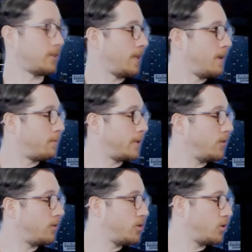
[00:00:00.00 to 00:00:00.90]
Please
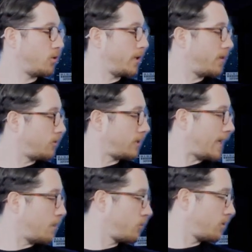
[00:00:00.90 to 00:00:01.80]
enjoy this
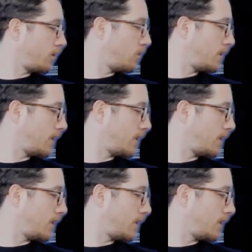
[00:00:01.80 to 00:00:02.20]
outro uh,